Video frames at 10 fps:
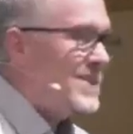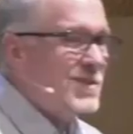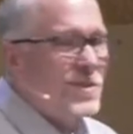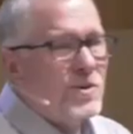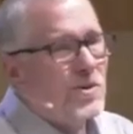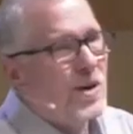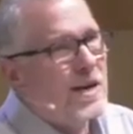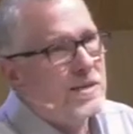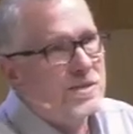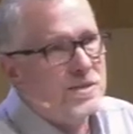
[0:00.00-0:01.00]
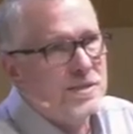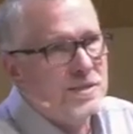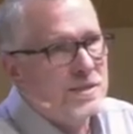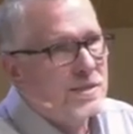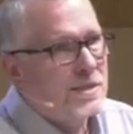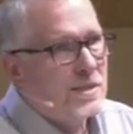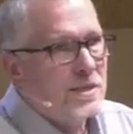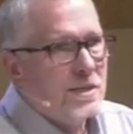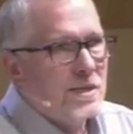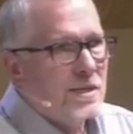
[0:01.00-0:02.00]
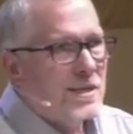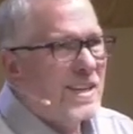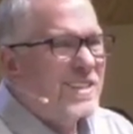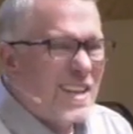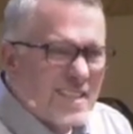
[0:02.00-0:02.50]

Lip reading: know Christ, that does